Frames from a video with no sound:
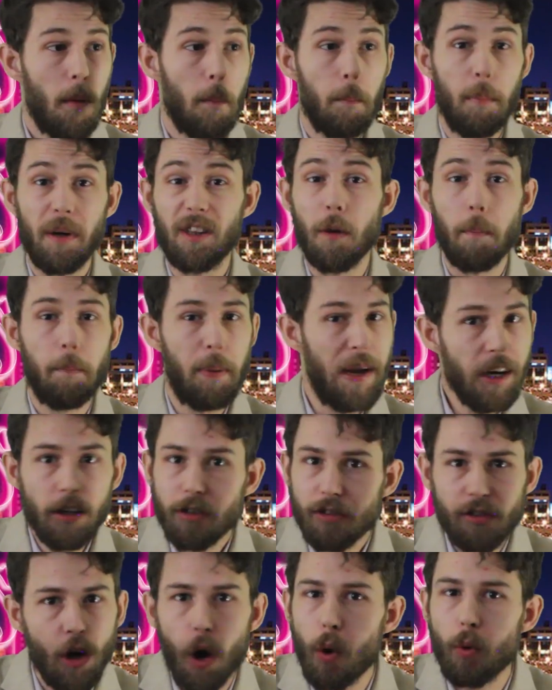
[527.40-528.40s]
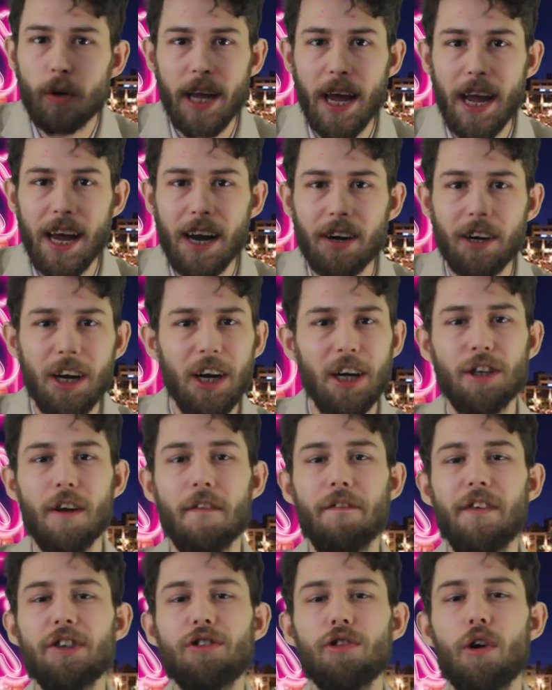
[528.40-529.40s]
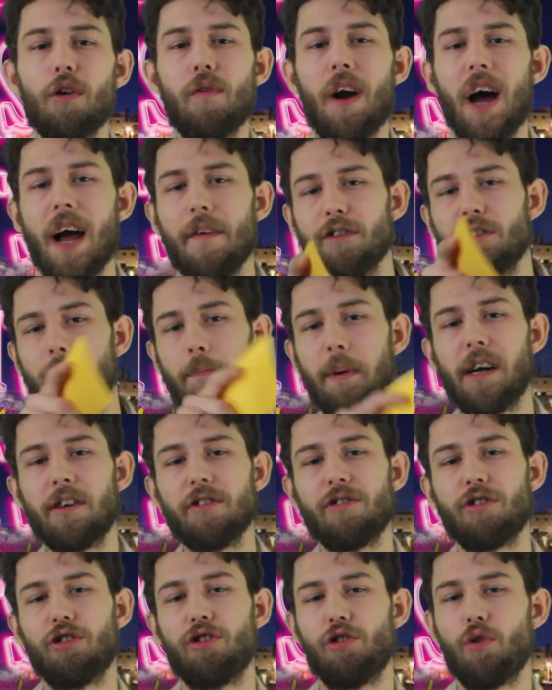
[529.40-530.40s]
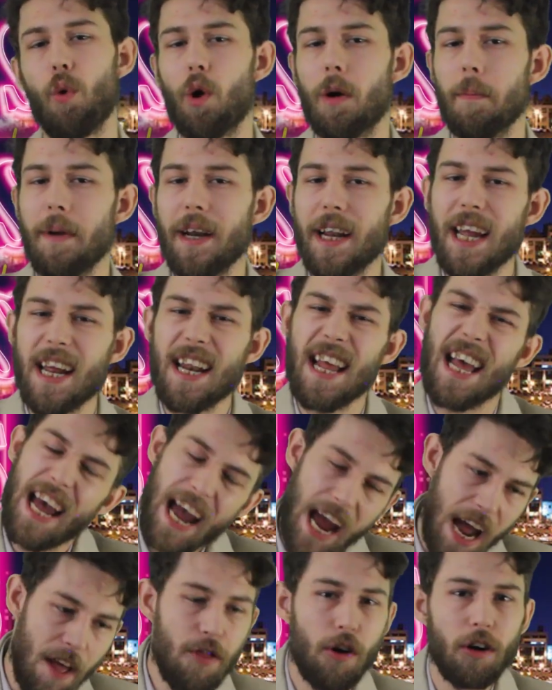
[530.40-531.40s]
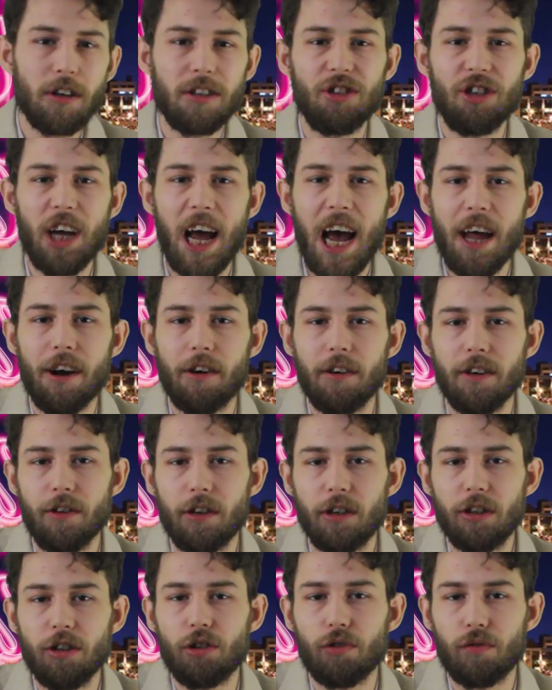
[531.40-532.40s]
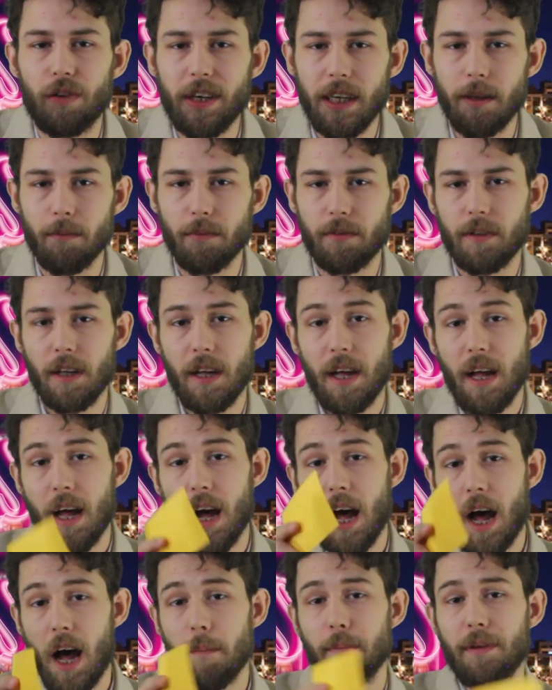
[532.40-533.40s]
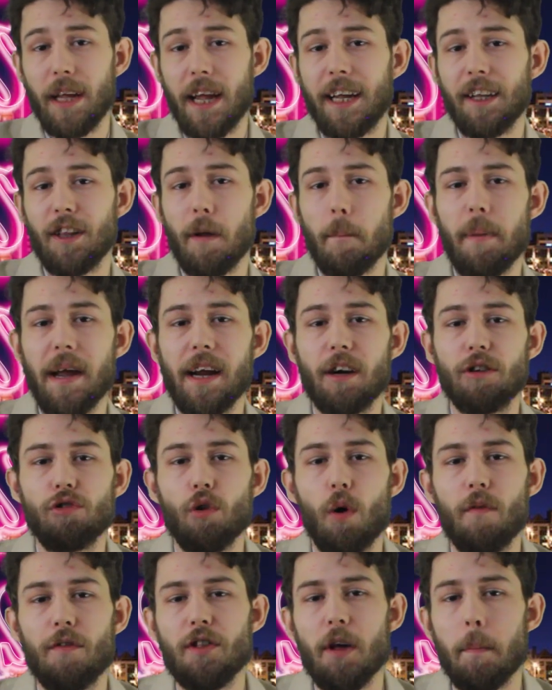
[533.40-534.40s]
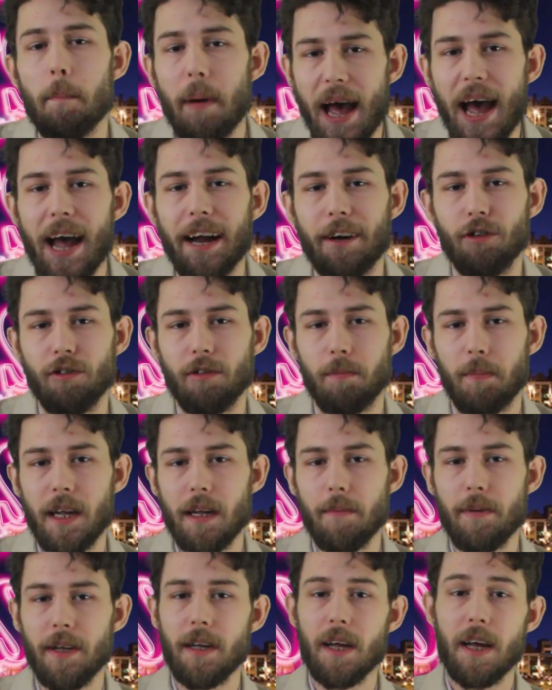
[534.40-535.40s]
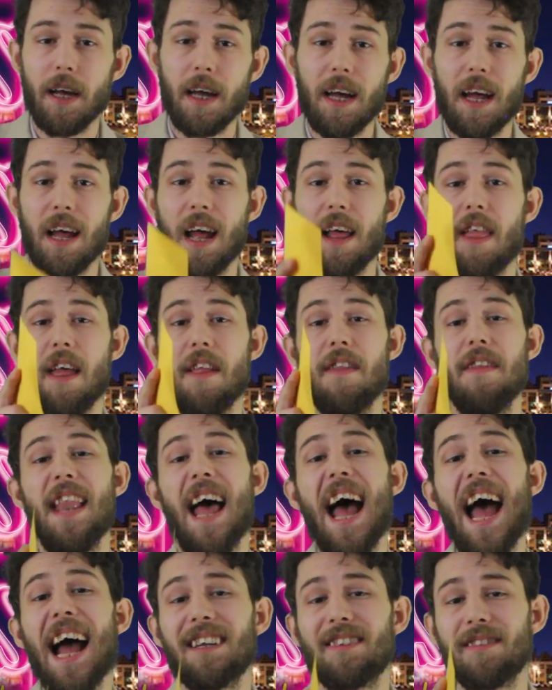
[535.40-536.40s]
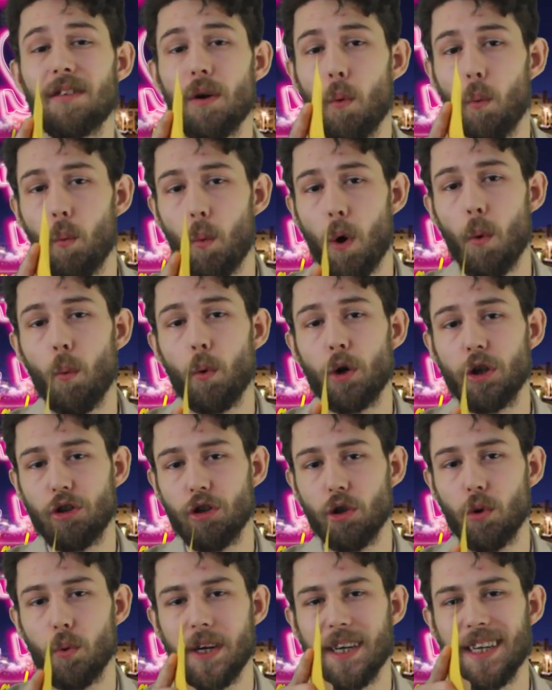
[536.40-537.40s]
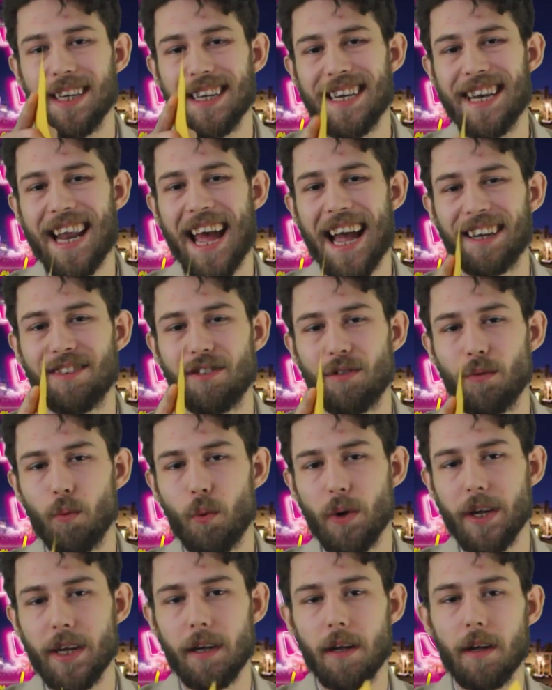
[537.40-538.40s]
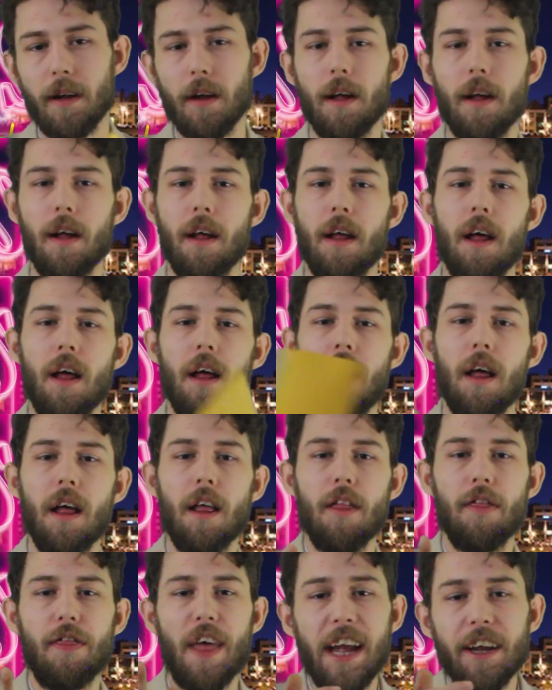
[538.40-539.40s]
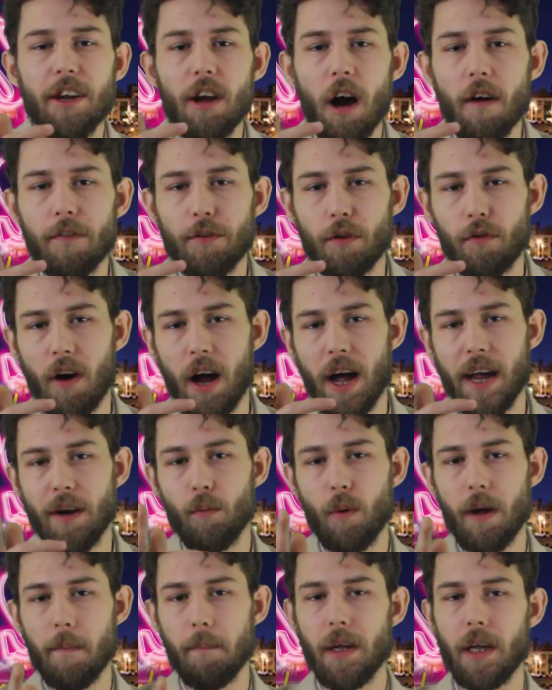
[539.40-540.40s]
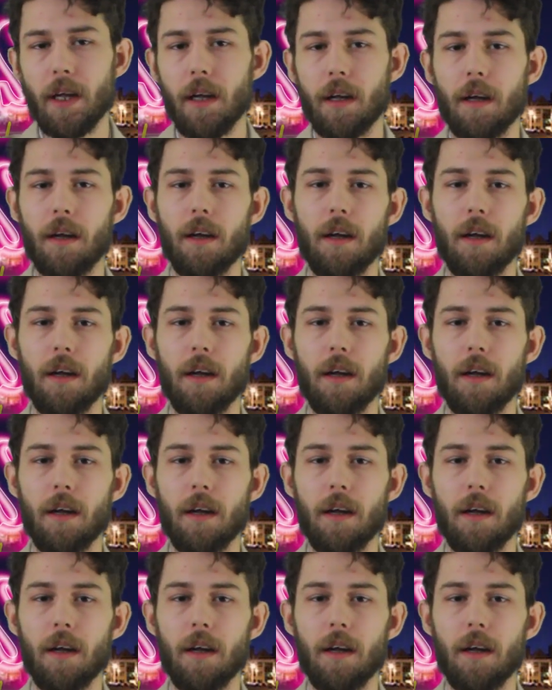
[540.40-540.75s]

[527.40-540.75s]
But the Bears don't care. Divisional rivals, Bears are storming in, and they're shattering their dreams. I'm taking the Bears over the Packers, baby. And that's what we're doing next week. Thank y'all for riding with me.